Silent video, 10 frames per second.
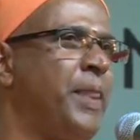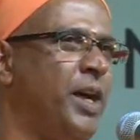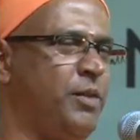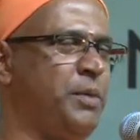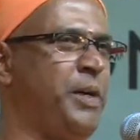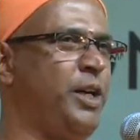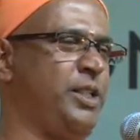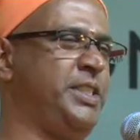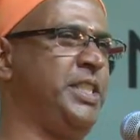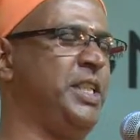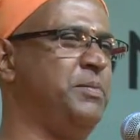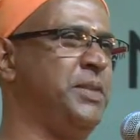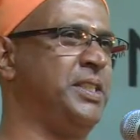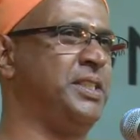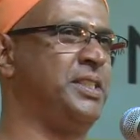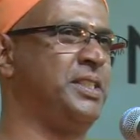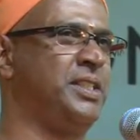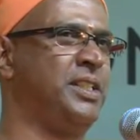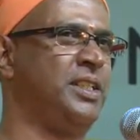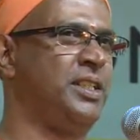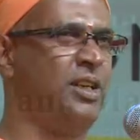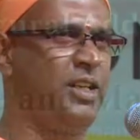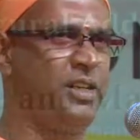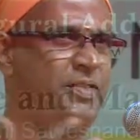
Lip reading: our biological mothers. All of